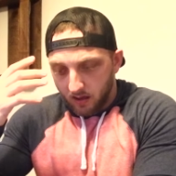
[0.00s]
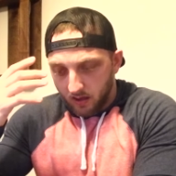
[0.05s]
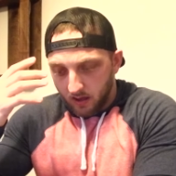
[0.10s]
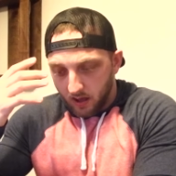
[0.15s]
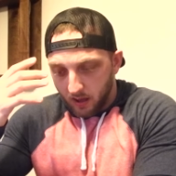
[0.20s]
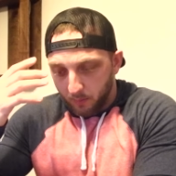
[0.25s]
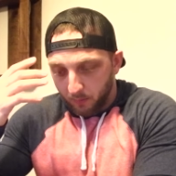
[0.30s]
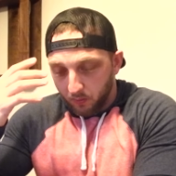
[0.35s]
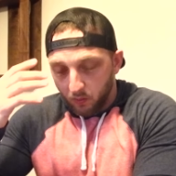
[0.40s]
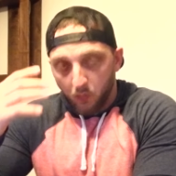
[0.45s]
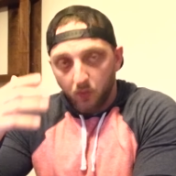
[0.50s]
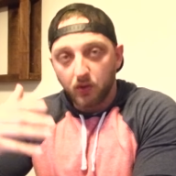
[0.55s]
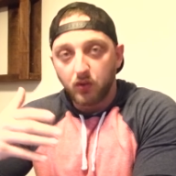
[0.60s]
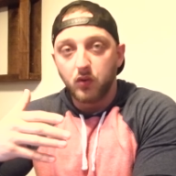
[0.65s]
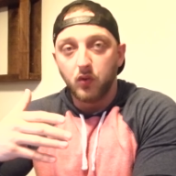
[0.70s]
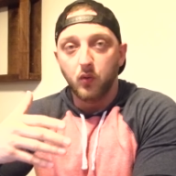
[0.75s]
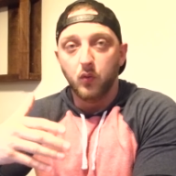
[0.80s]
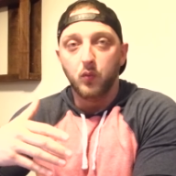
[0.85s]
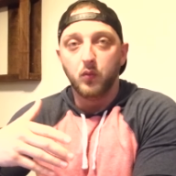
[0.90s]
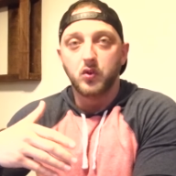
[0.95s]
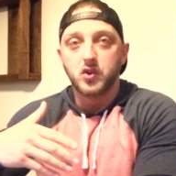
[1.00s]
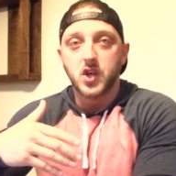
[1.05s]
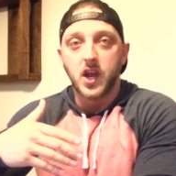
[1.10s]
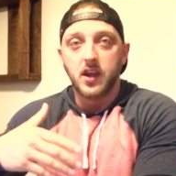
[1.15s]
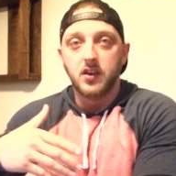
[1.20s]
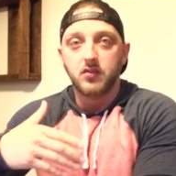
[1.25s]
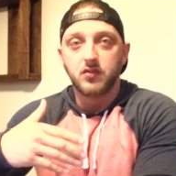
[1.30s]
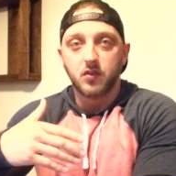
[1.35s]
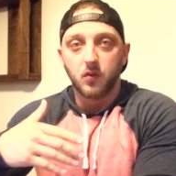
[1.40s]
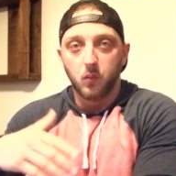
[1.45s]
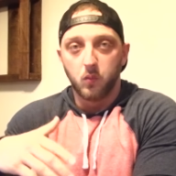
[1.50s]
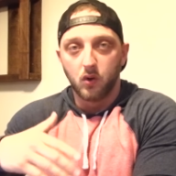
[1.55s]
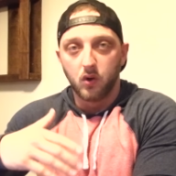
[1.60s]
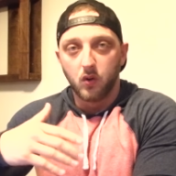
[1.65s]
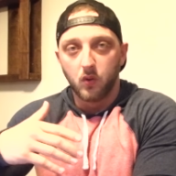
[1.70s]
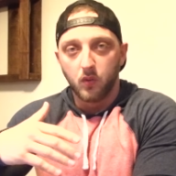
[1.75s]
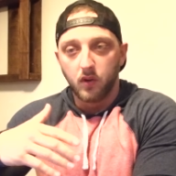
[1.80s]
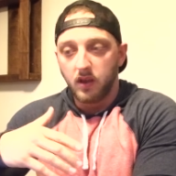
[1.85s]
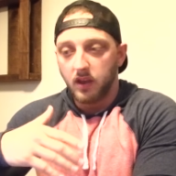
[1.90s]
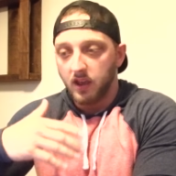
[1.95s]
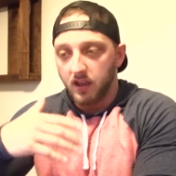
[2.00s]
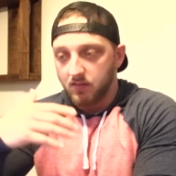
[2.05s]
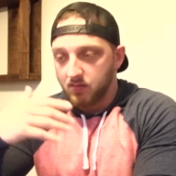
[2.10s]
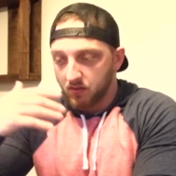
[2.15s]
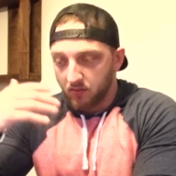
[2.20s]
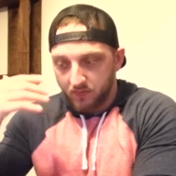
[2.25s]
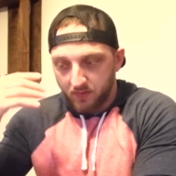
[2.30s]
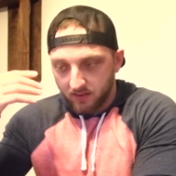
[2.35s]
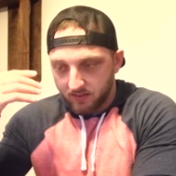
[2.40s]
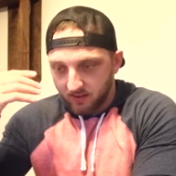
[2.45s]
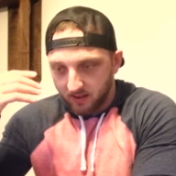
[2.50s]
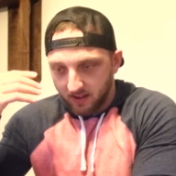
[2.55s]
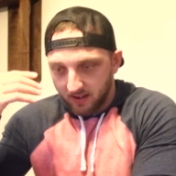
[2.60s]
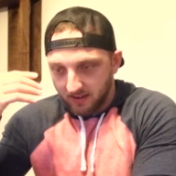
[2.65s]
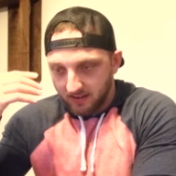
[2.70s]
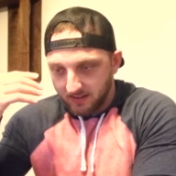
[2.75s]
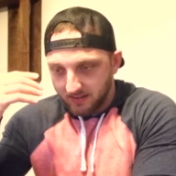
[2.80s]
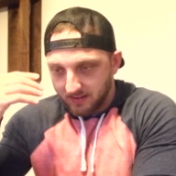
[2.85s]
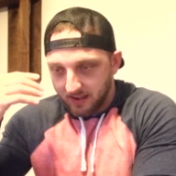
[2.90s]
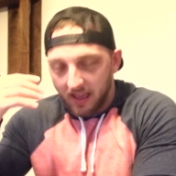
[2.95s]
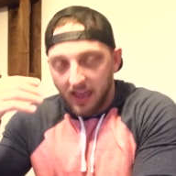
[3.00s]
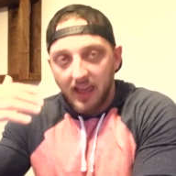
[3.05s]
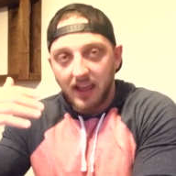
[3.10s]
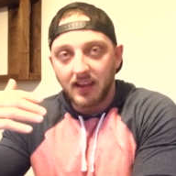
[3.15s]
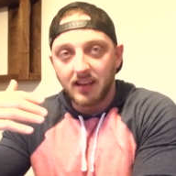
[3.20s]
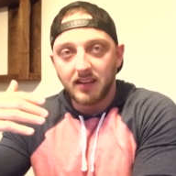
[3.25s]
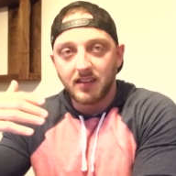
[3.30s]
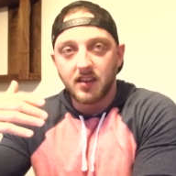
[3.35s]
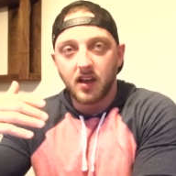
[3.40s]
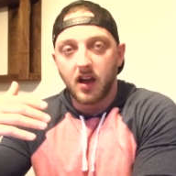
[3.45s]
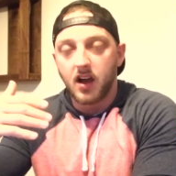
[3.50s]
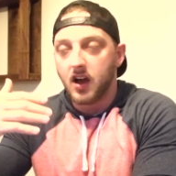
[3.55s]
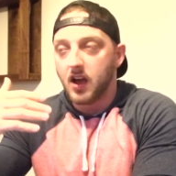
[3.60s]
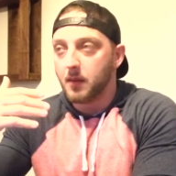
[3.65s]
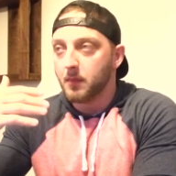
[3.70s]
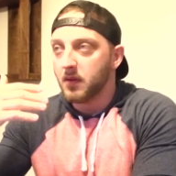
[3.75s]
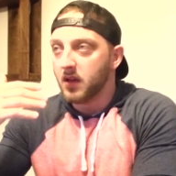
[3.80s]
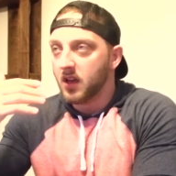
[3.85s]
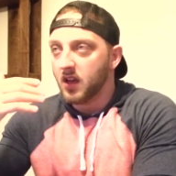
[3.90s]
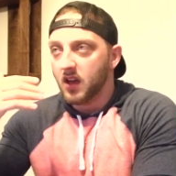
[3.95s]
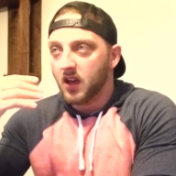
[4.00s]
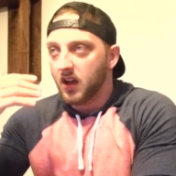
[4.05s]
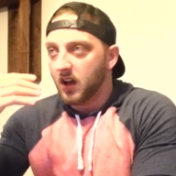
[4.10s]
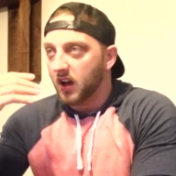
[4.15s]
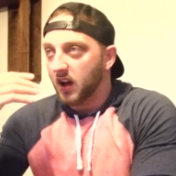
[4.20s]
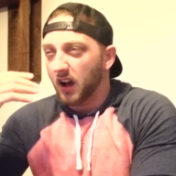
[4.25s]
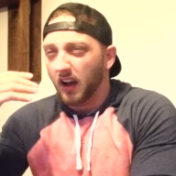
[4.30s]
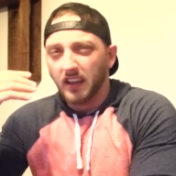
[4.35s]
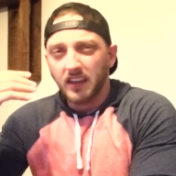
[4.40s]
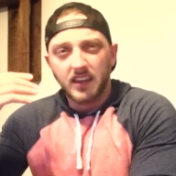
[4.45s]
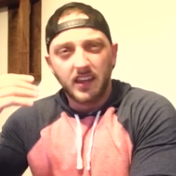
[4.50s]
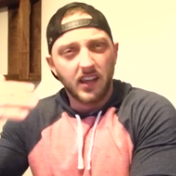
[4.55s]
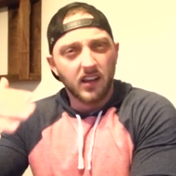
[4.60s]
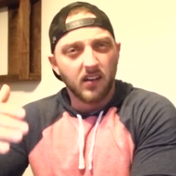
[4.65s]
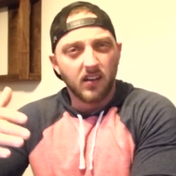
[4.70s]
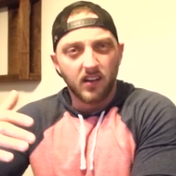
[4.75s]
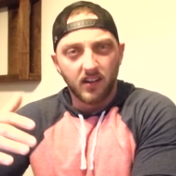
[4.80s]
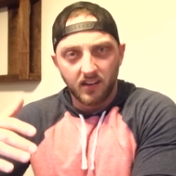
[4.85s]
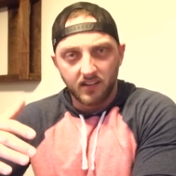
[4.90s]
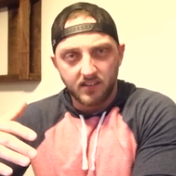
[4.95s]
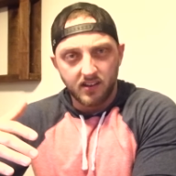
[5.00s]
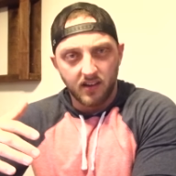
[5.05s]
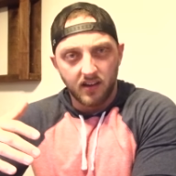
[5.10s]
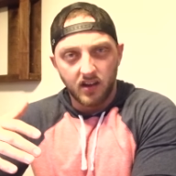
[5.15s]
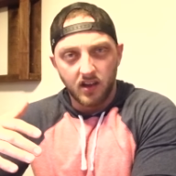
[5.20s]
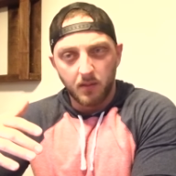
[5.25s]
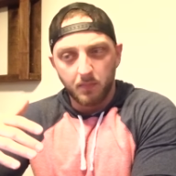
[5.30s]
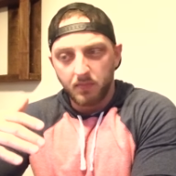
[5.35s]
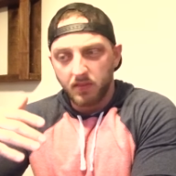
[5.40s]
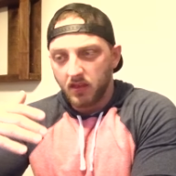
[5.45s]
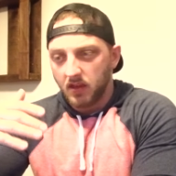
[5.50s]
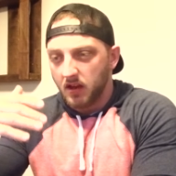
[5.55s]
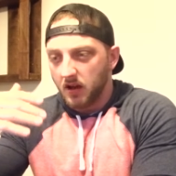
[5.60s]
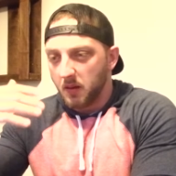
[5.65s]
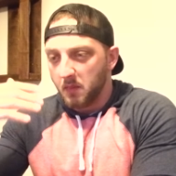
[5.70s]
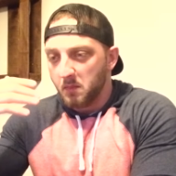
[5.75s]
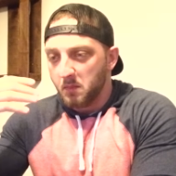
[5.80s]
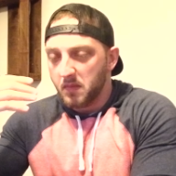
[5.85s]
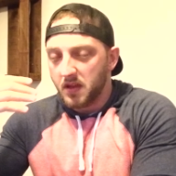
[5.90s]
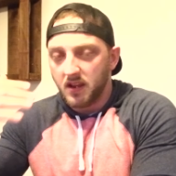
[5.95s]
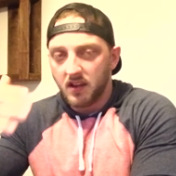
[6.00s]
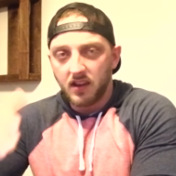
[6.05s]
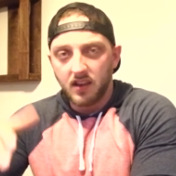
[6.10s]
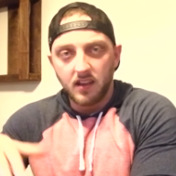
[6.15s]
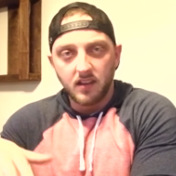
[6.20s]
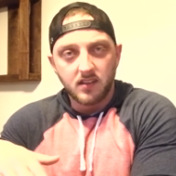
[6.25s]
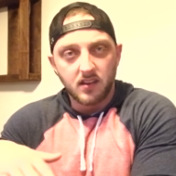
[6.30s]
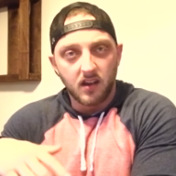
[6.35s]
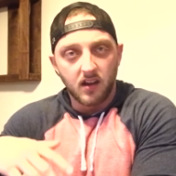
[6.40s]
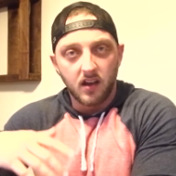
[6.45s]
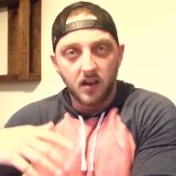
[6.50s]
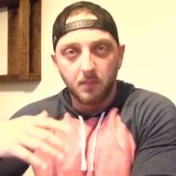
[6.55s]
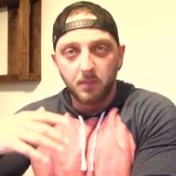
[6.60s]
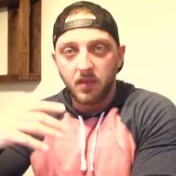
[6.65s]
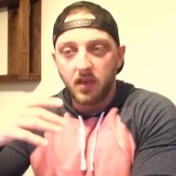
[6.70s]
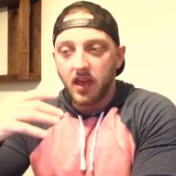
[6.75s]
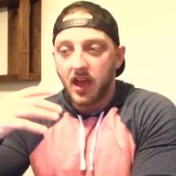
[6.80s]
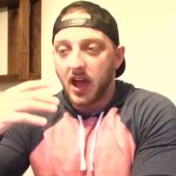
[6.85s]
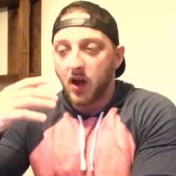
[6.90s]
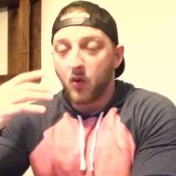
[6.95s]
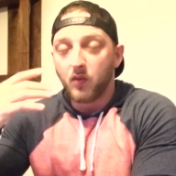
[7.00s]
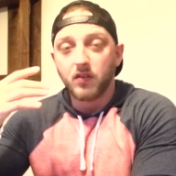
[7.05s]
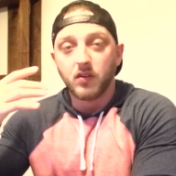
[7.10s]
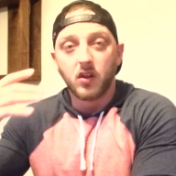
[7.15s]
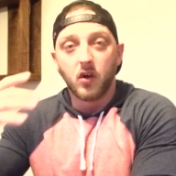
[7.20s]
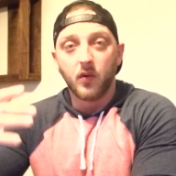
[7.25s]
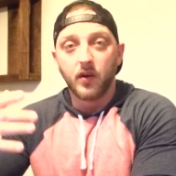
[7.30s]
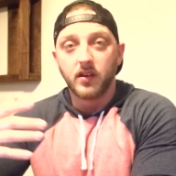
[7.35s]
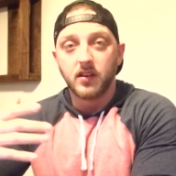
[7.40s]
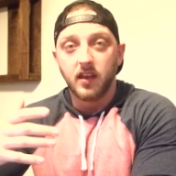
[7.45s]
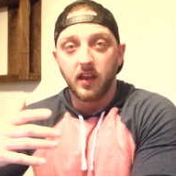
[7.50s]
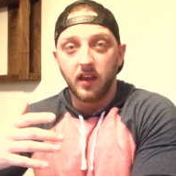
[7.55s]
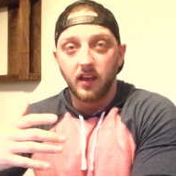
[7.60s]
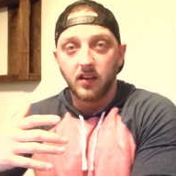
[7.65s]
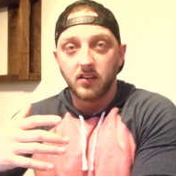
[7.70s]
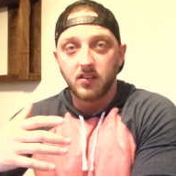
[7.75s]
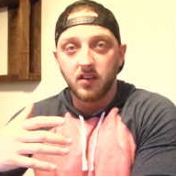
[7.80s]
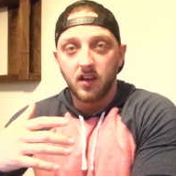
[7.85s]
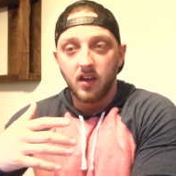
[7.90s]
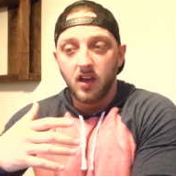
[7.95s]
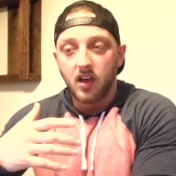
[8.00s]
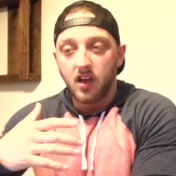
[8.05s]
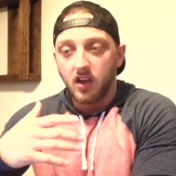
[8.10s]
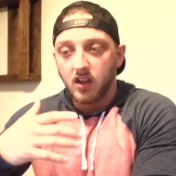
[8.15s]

I'm going to change the world, even if it's a day at a time, a year at a time, a minute at a time, however long it takes.